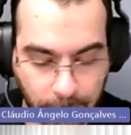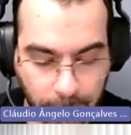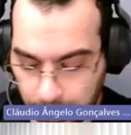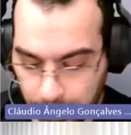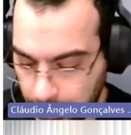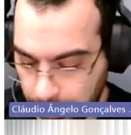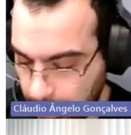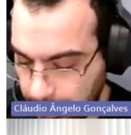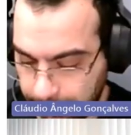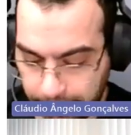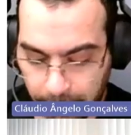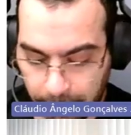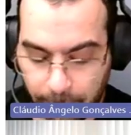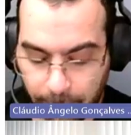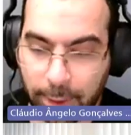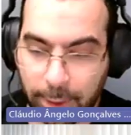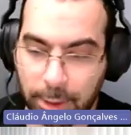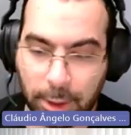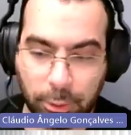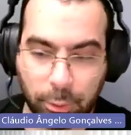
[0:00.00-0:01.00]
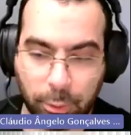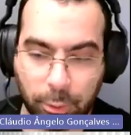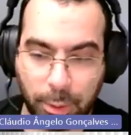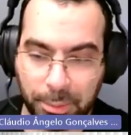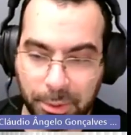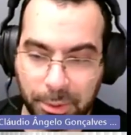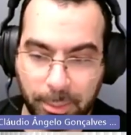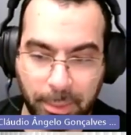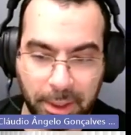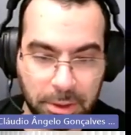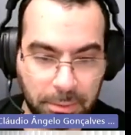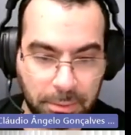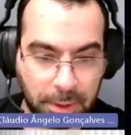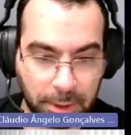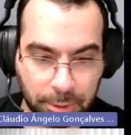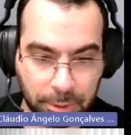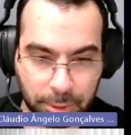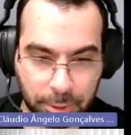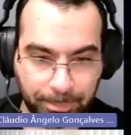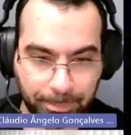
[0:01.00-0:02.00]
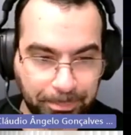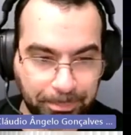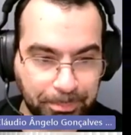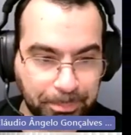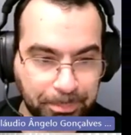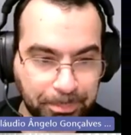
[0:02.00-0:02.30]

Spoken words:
You can try and figure out how to optimize things.